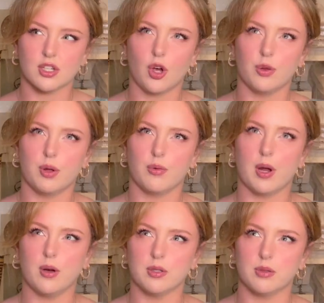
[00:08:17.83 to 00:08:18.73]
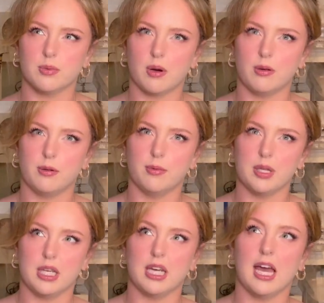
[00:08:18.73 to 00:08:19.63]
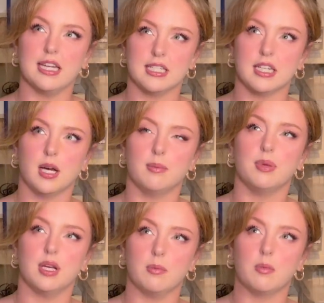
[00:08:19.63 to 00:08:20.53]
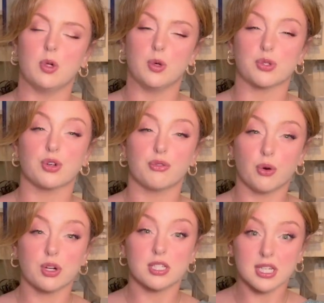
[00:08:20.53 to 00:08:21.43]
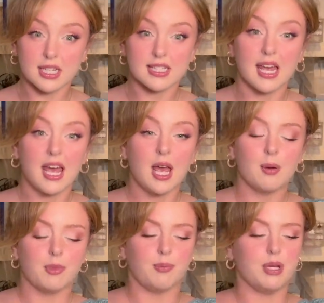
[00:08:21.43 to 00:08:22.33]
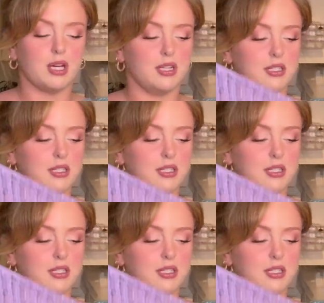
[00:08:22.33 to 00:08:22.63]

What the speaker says: all the way around, it would probably end up being closer to 46, but because